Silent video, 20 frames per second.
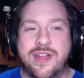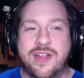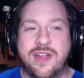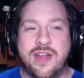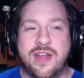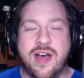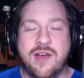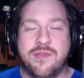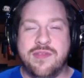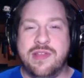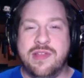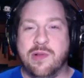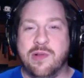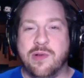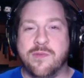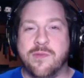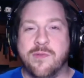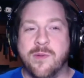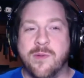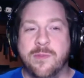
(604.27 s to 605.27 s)
of the
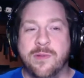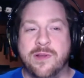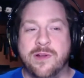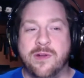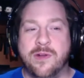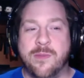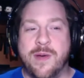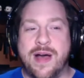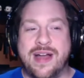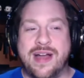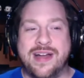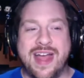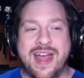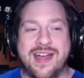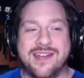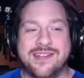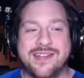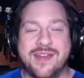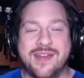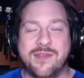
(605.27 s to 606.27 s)
Look Forward Political
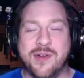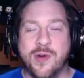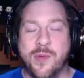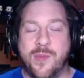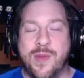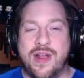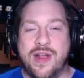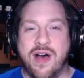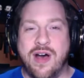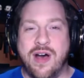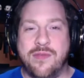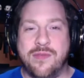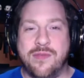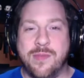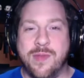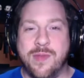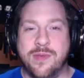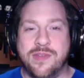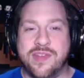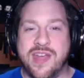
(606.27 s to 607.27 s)
podcast after a week off
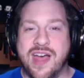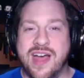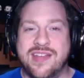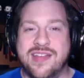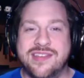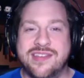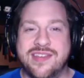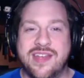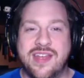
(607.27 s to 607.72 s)
from those guys.